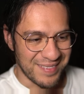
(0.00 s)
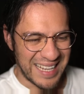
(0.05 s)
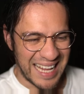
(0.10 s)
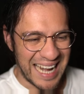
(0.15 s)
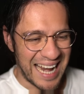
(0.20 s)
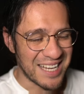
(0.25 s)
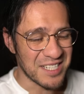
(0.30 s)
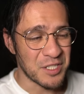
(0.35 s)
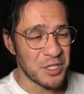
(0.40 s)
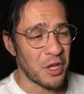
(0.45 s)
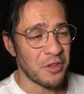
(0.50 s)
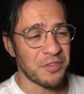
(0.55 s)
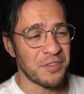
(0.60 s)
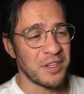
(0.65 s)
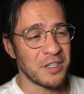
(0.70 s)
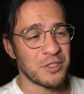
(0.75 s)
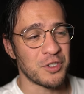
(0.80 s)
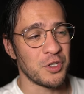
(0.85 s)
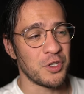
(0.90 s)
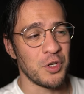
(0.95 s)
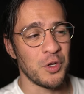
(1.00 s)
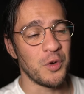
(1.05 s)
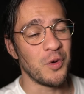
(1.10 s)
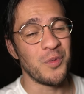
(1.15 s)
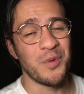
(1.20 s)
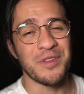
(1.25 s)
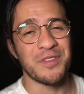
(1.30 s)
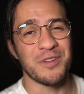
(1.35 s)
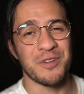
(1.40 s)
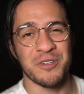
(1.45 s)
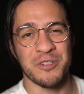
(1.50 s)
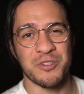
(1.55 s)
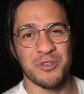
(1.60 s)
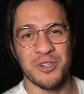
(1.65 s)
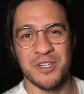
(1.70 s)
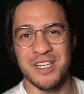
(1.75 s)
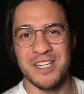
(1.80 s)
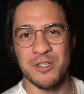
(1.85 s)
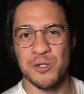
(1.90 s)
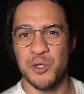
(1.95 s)
that has nothing to do with your
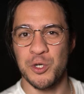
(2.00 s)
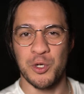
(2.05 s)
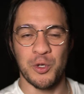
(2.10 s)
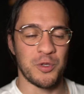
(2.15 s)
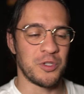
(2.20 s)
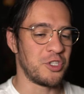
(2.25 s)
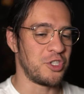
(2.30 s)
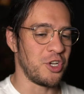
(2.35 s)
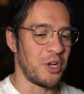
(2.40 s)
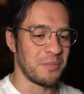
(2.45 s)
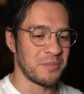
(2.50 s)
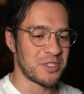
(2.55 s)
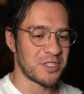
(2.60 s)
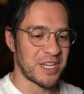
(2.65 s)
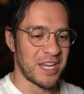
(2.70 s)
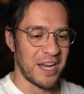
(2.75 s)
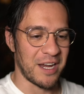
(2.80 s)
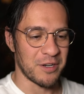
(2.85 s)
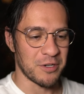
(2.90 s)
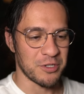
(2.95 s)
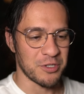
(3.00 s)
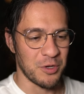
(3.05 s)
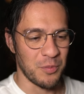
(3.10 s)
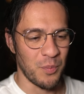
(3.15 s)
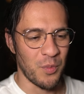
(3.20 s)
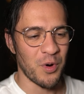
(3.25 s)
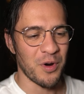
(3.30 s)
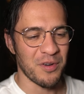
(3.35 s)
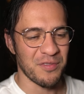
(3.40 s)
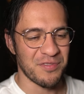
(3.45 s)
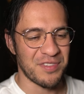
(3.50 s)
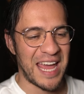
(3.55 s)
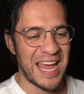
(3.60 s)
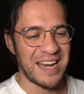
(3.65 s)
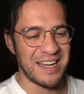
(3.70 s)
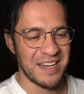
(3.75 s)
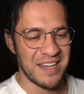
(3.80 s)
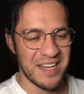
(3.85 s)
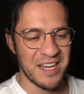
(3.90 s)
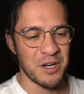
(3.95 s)
traditional jump scares and more of
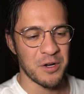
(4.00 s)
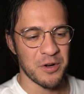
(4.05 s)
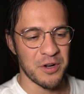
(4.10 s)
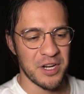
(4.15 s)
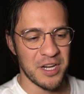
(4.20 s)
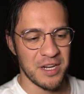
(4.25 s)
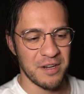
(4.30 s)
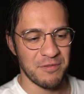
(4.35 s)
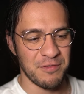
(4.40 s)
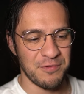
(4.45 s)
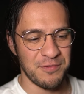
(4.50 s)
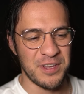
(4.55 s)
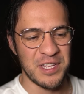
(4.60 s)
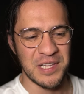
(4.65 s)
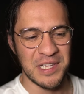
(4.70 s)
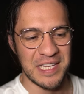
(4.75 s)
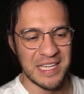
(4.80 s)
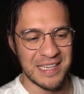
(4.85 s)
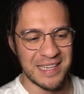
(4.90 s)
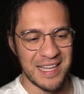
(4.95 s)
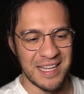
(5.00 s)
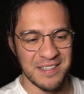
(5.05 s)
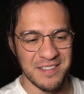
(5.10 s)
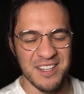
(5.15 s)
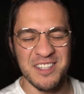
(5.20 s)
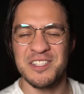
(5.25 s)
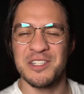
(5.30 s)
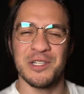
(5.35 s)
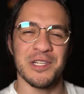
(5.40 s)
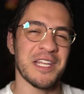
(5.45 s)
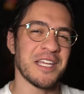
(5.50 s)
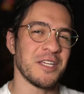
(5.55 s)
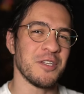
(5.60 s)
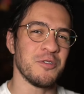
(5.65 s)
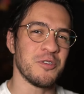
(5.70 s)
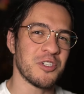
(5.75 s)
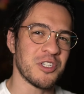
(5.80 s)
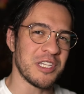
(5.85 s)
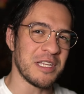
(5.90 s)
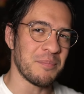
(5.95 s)
that eerie feeling that doesn't let you
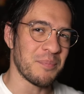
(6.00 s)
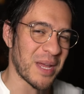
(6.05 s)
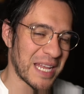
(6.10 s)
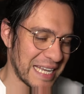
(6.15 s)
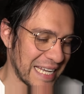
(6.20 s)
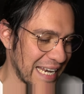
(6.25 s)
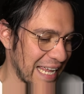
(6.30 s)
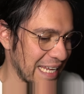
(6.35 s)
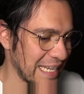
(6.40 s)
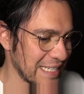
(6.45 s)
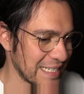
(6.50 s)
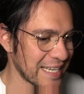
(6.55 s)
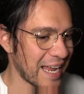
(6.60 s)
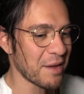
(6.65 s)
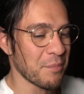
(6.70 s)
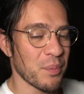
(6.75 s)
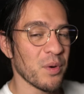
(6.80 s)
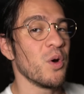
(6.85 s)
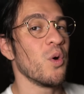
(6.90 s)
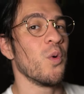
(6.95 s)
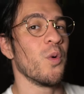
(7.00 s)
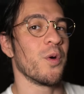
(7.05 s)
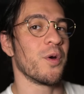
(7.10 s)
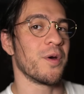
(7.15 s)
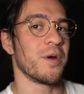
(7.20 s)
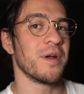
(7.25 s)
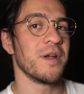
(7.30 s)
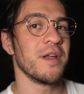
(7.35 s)
sleep at night type of horror.